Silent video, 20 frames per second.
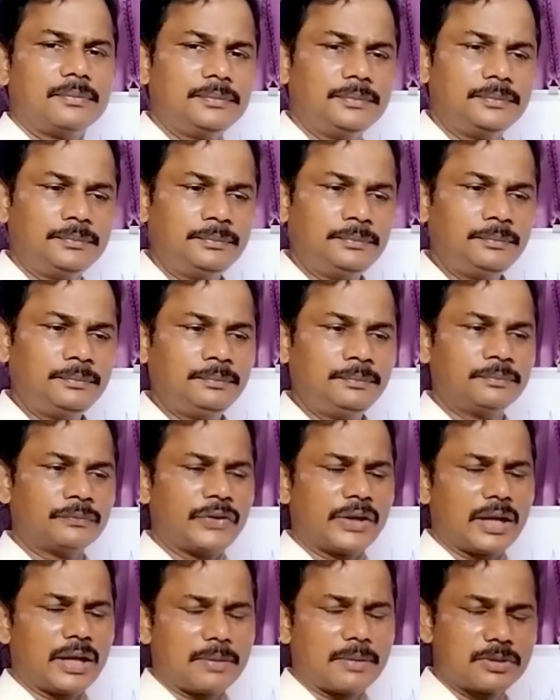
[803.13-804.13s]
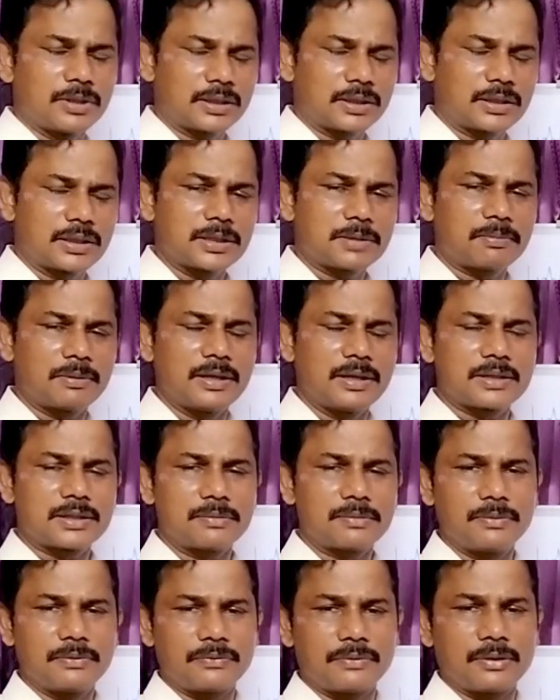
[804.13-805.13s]
When object is placed
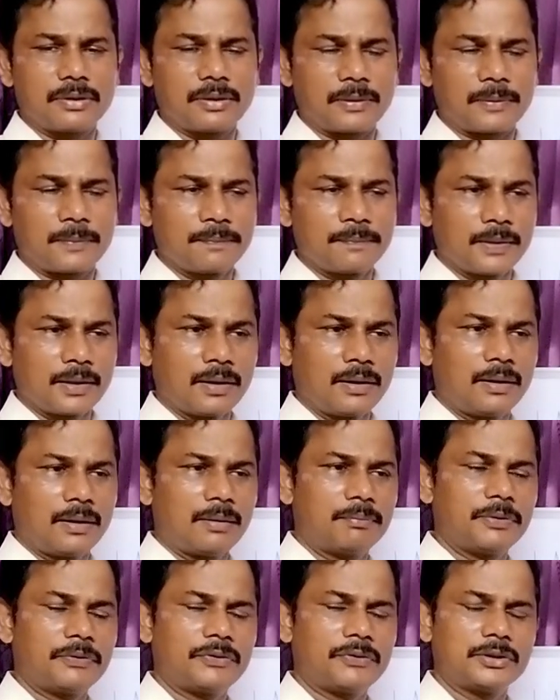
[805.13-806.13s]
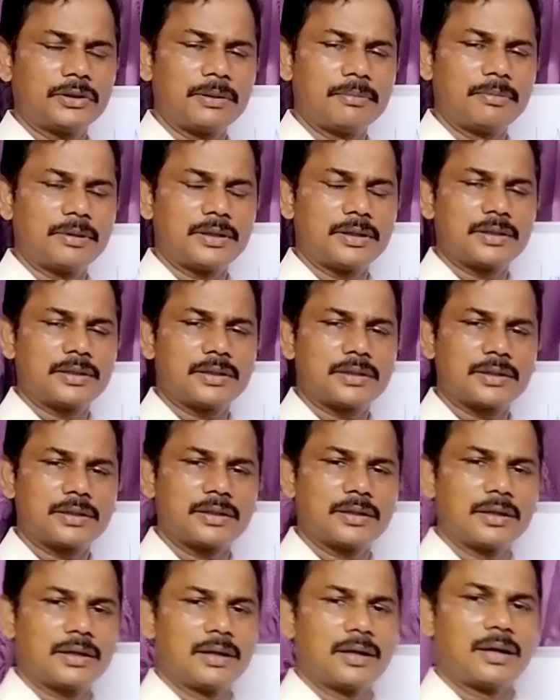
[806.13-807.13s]
before the mirror,
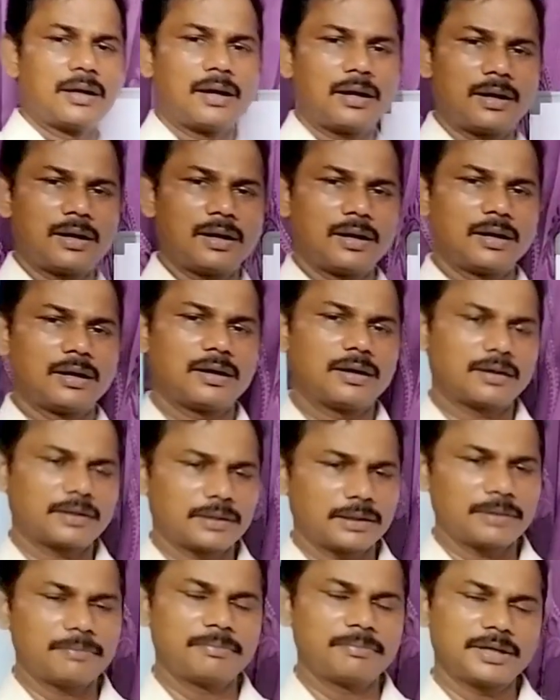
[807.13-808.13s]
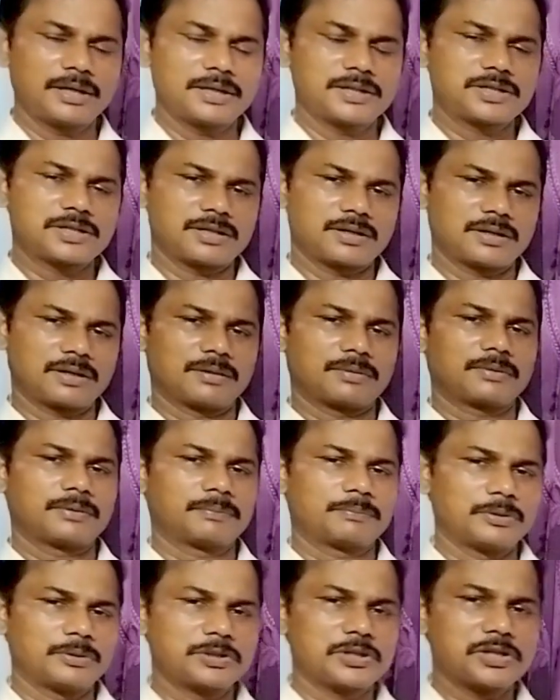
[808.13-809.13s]
and image
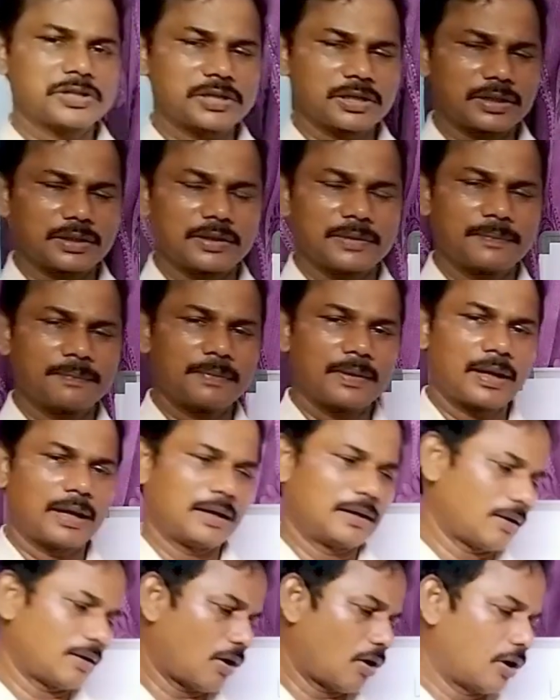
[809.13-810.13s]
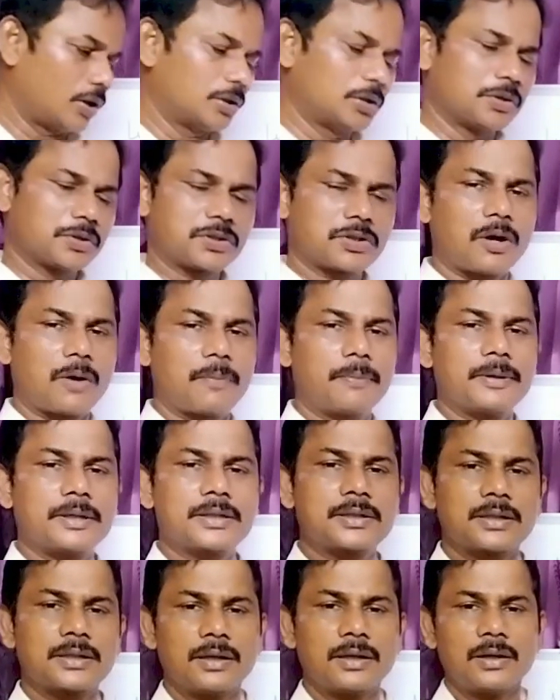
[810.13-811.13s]
position, and all those
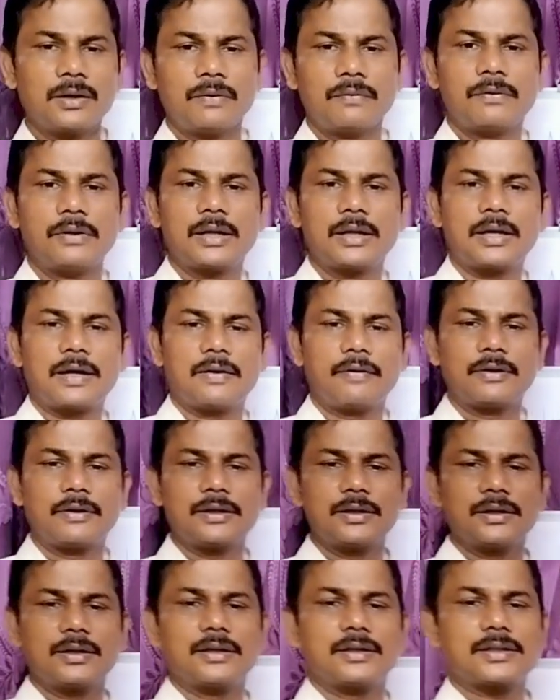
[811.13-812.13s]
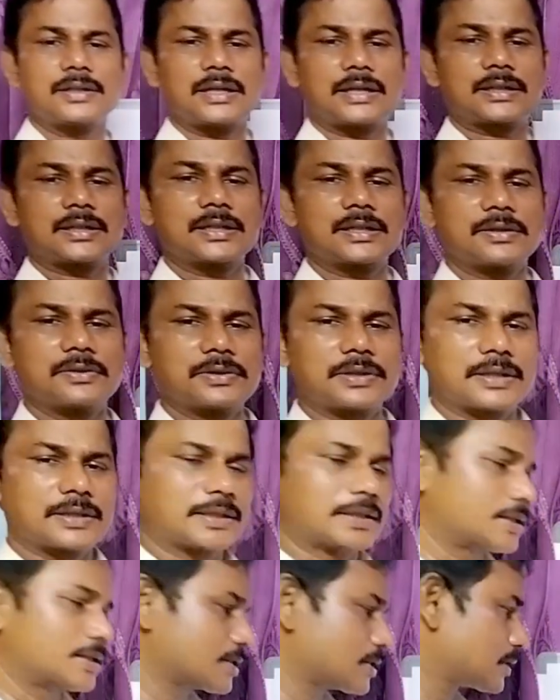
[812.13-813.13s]
topics we'll cover in the successive
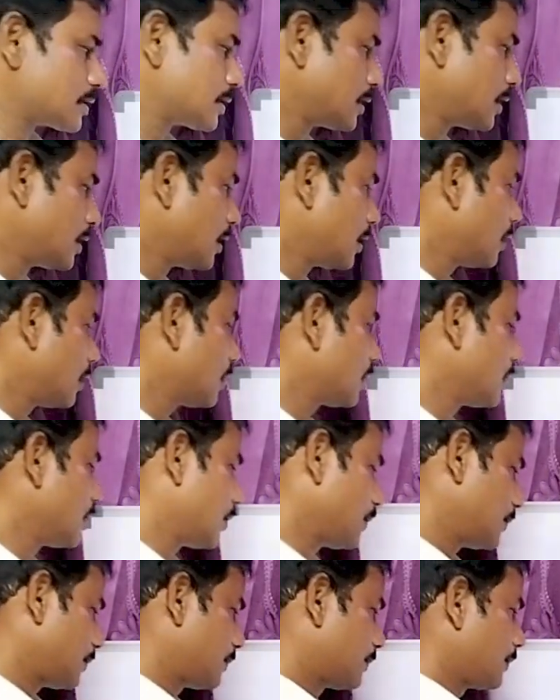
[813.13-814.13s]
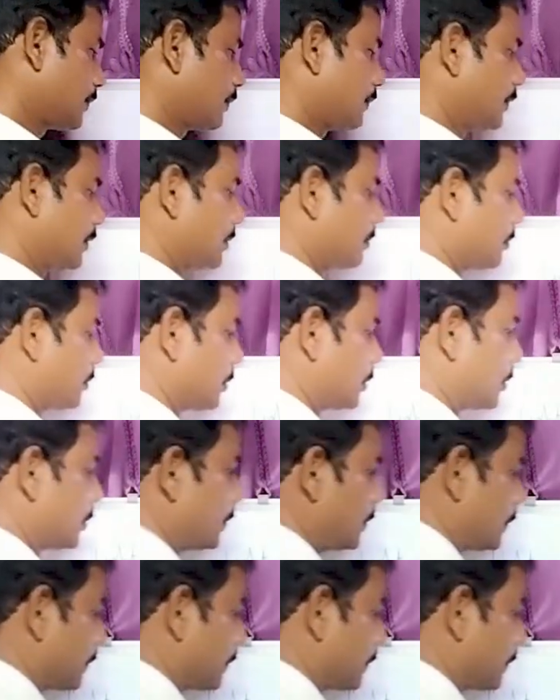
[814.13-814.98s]
session. Now we move to